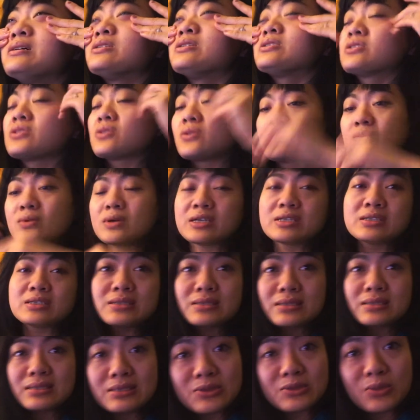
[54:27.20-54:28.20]
So I
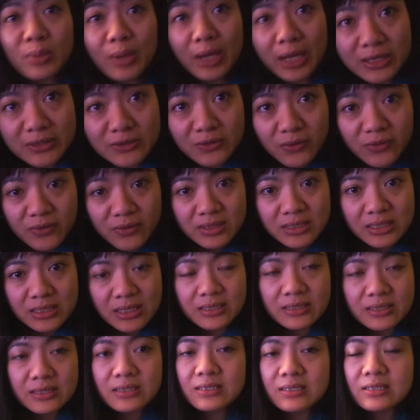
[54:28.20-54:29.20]
just need to pass all the
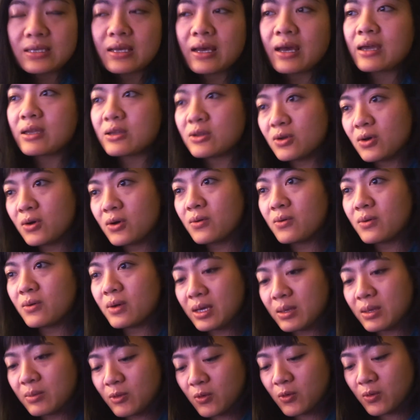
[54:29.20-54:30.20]
tests. I know
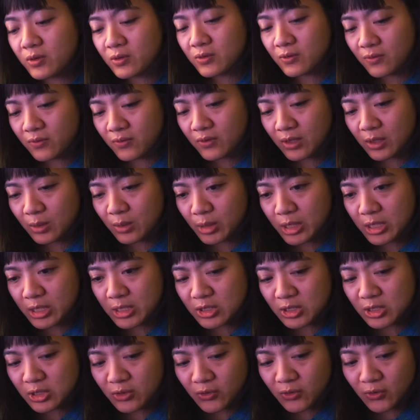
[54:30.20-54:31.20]
I'm going to fail my
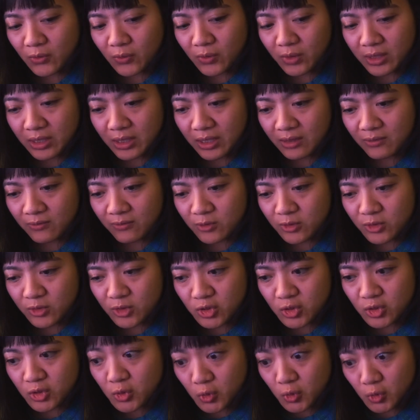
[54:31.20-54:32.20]
G2 again for
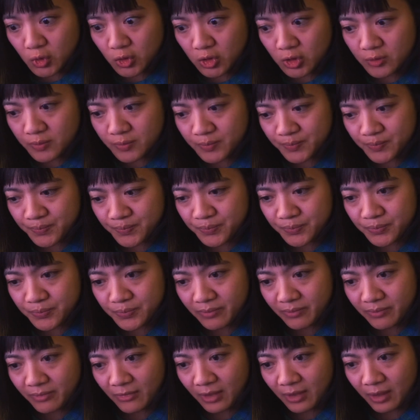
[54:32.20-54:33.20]
sure.
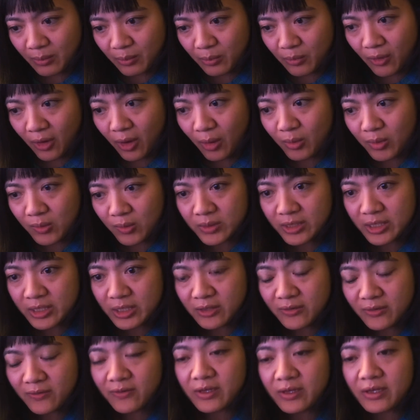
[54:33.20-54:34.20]
Probably
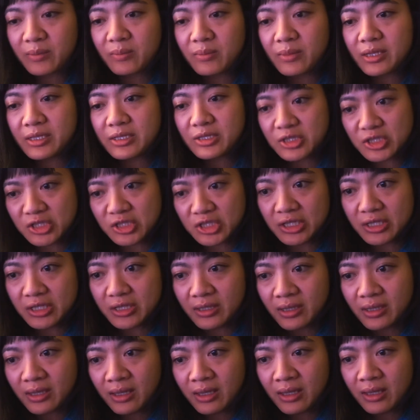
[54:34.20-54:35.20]
gonna fail my
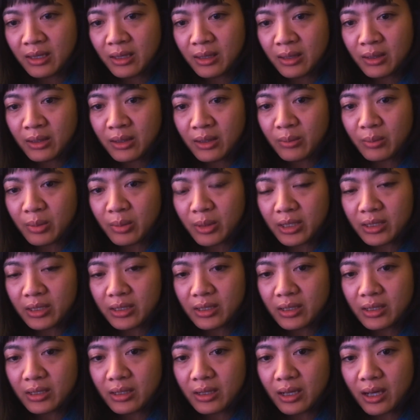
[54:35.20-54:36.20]
G, but
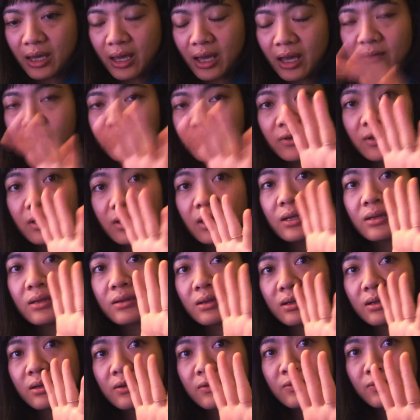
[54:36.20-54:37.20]
I have to get it
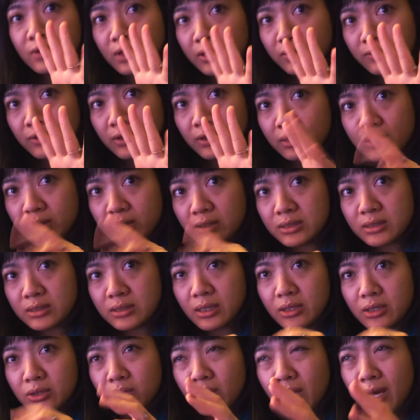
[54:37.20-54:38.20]
done in five years.
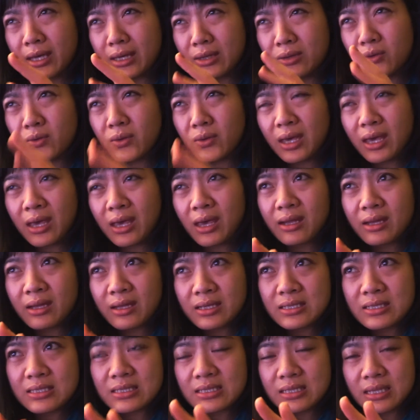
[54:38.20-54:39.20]
You, I, you can
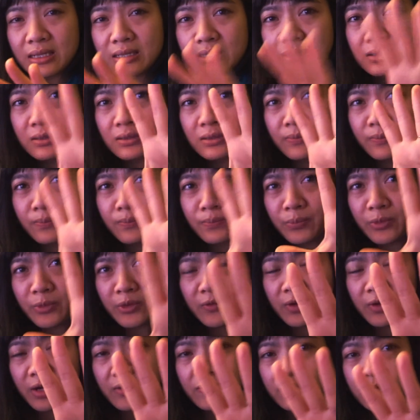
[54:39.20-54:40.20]
extend the
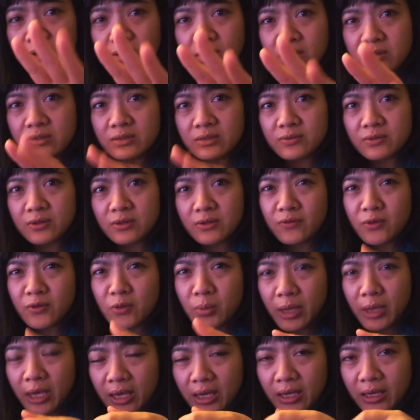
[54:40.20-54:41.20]
five years if you
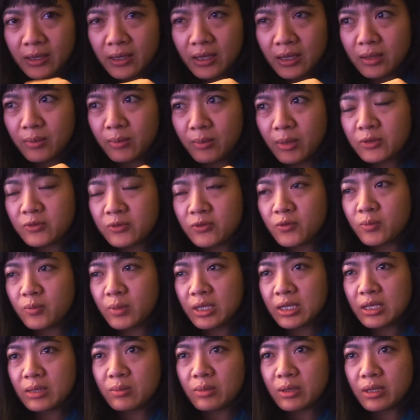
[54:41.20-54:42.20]
pay an amount of
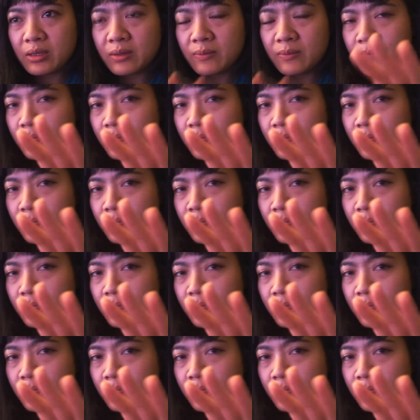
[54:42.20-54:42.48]
money, but